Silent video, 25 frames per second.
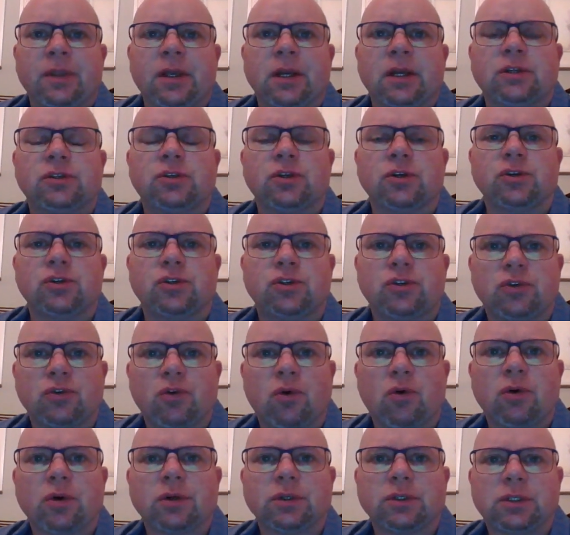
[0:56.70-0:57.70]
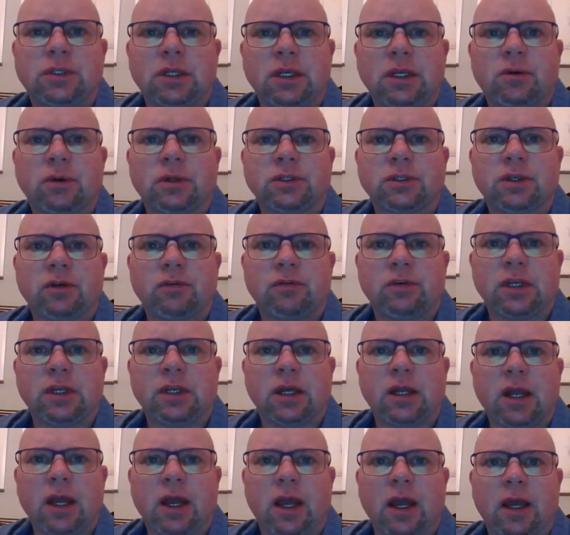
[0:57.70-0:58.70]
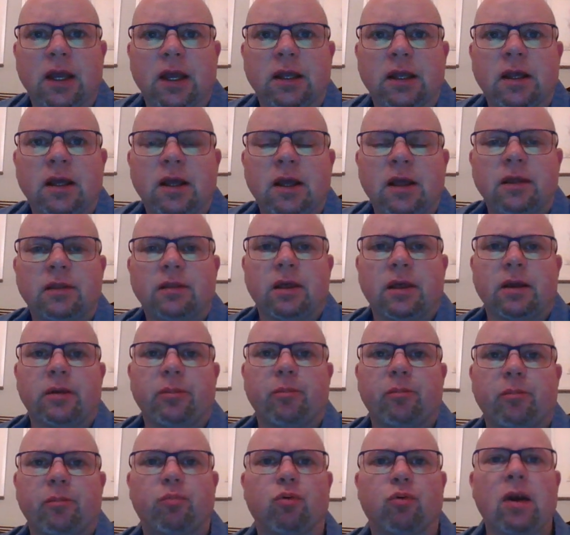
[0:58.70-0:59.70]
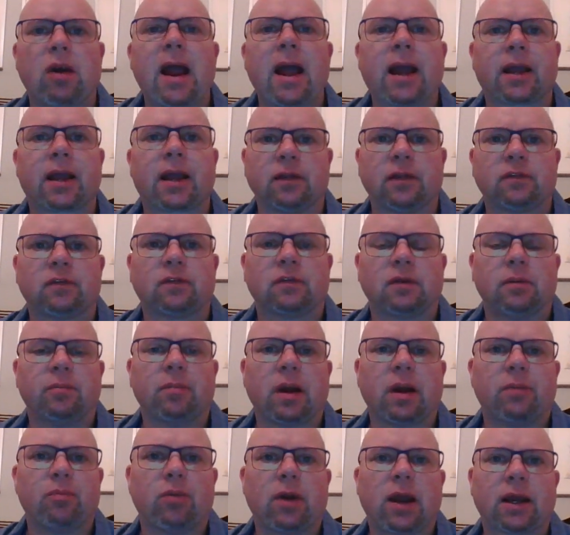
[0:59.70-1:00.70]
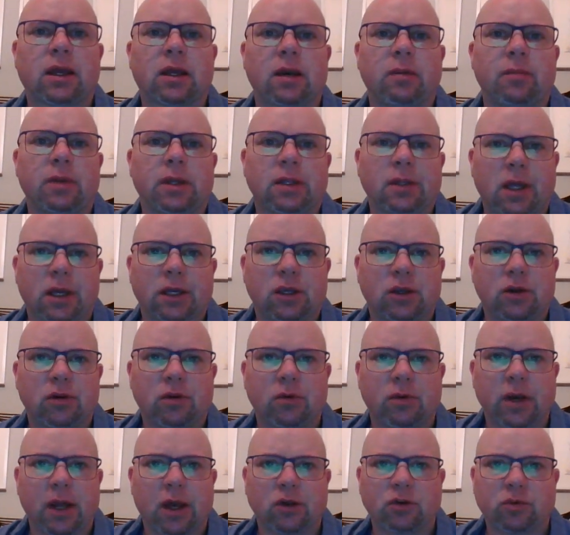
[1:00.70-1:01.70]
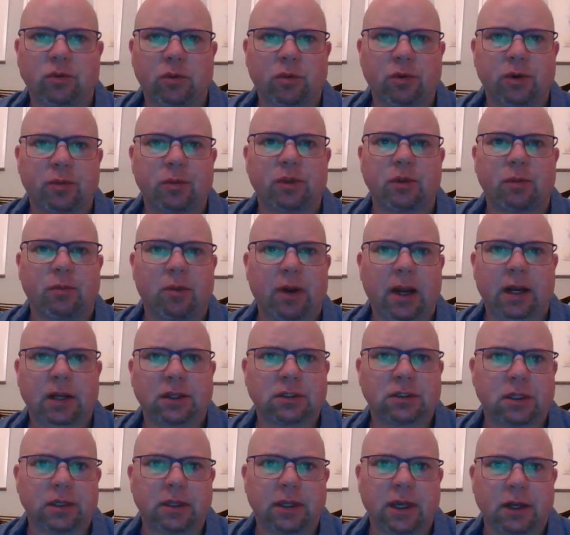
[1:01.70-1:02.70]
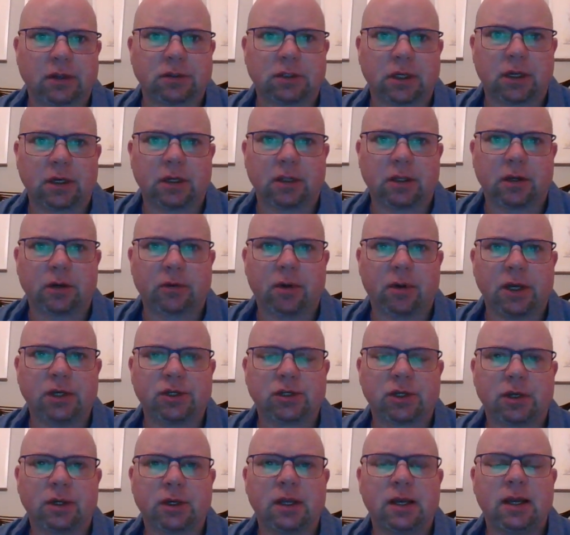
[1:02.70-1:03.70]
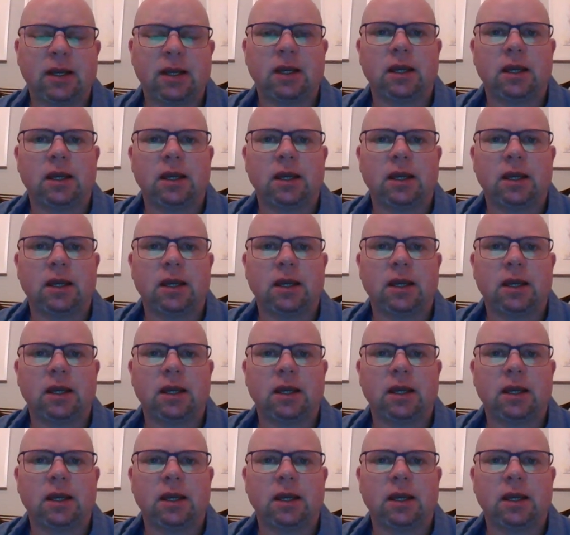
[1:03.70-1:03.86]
It's a short sequence of DNA that brackets, and by bracket I mean like you do in algebra where you put the brackets on the outside of the equation.